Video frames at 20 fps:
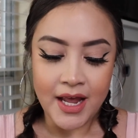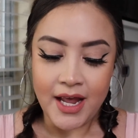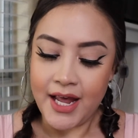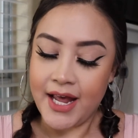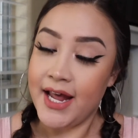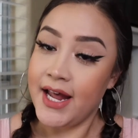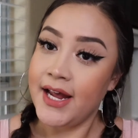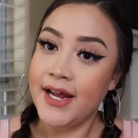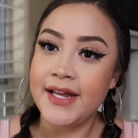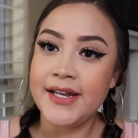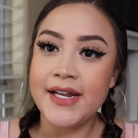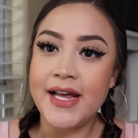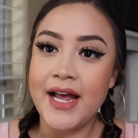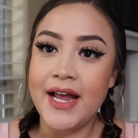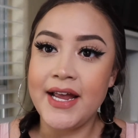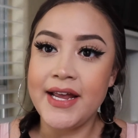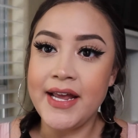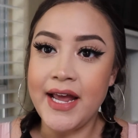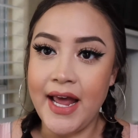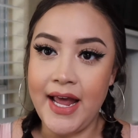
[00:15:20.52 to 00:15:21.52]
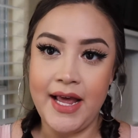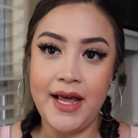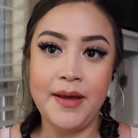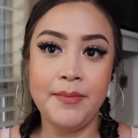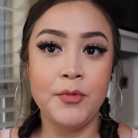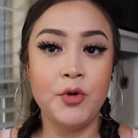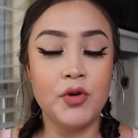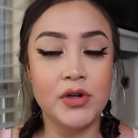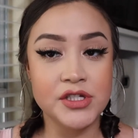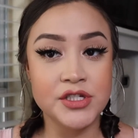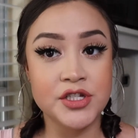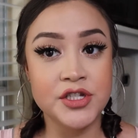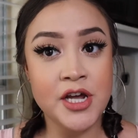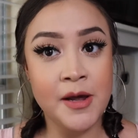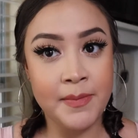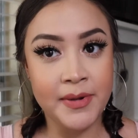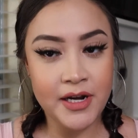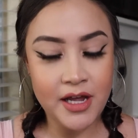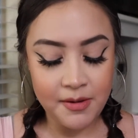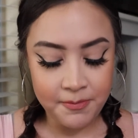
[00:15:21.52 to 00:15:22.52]
And I am going to
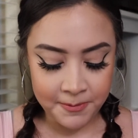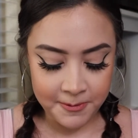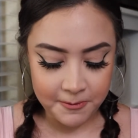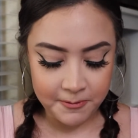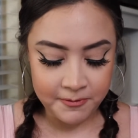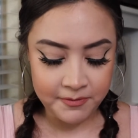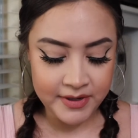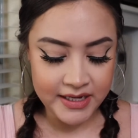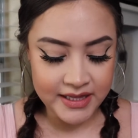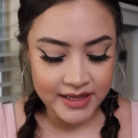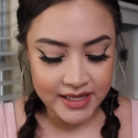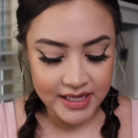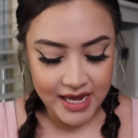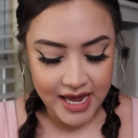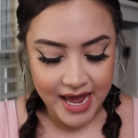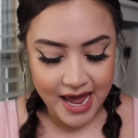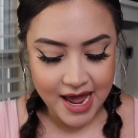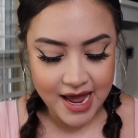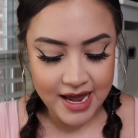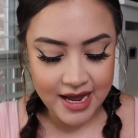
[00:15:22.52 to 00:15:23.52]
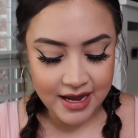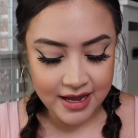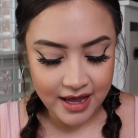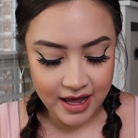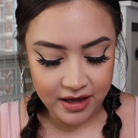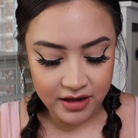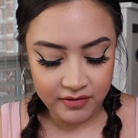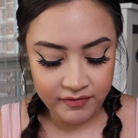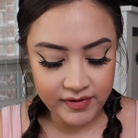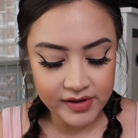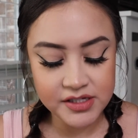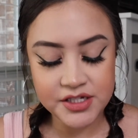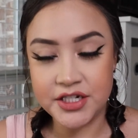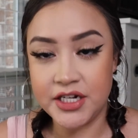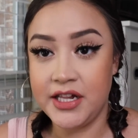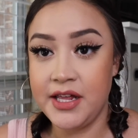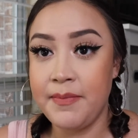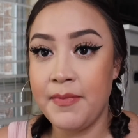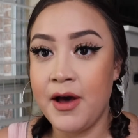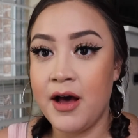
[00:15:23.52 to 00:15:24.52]
top it up with a e.l.f.
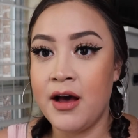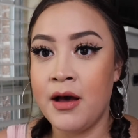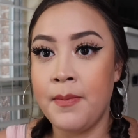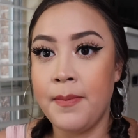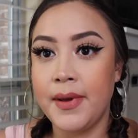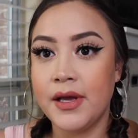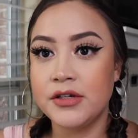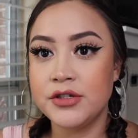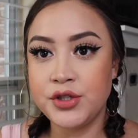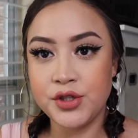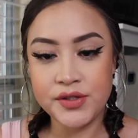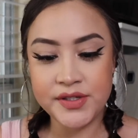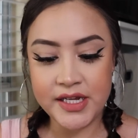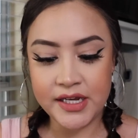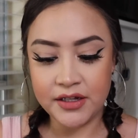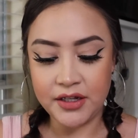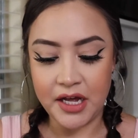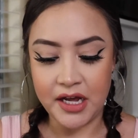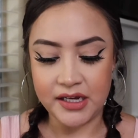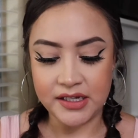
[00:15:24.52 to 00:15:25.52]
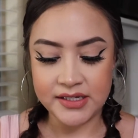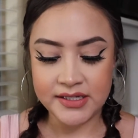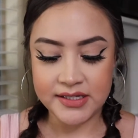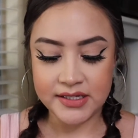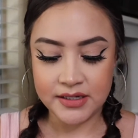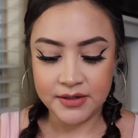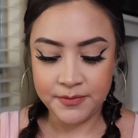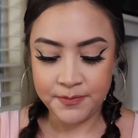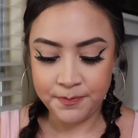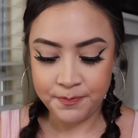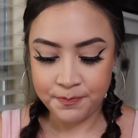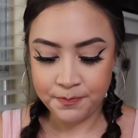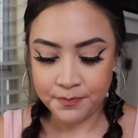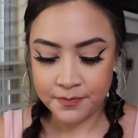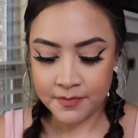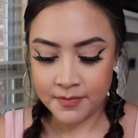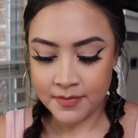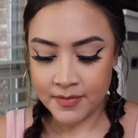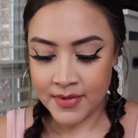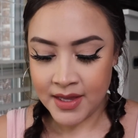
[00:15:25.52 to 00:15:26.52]
Jelly Pop Juicy Gloss.
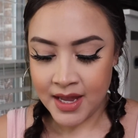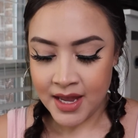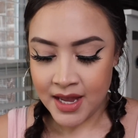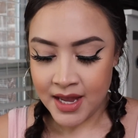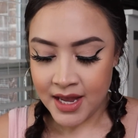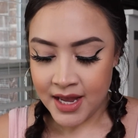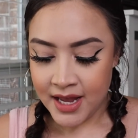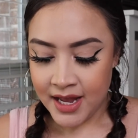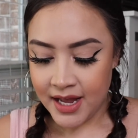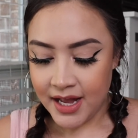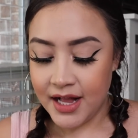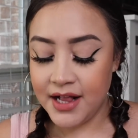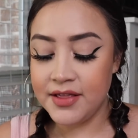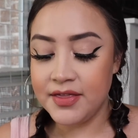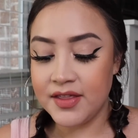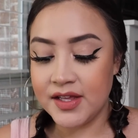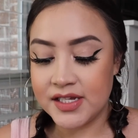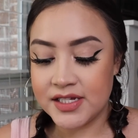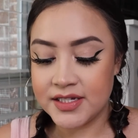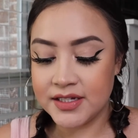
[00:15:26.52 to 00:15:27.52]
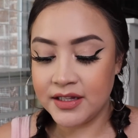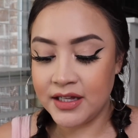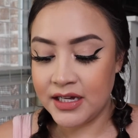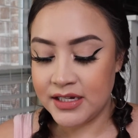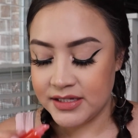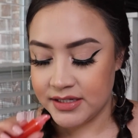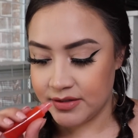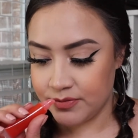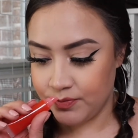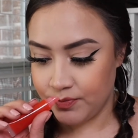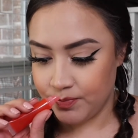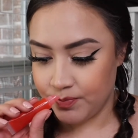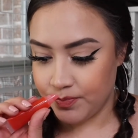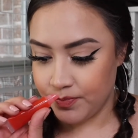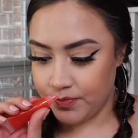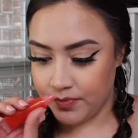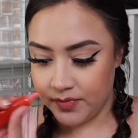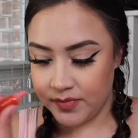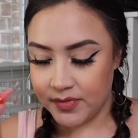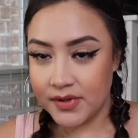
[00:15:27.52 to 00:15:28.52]
And this gloss
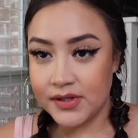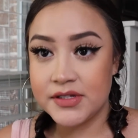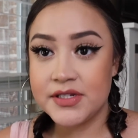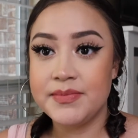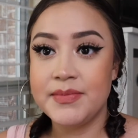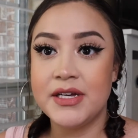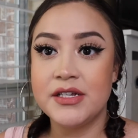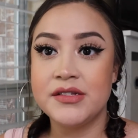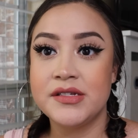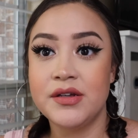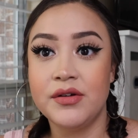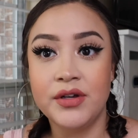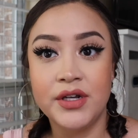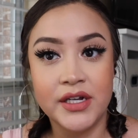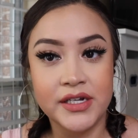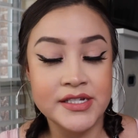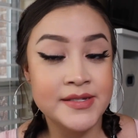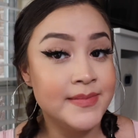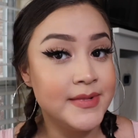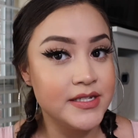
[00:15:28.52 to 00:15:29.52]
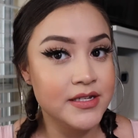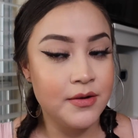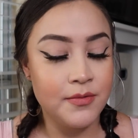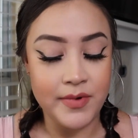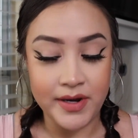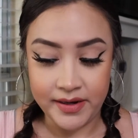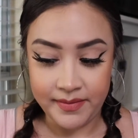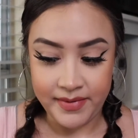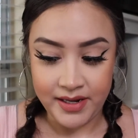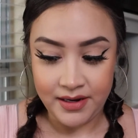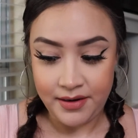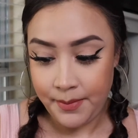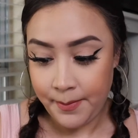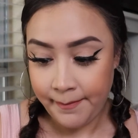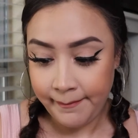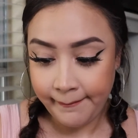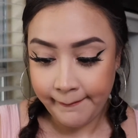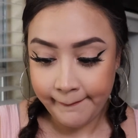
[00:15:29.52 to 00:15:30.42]
smells so good. It smells like watermelon.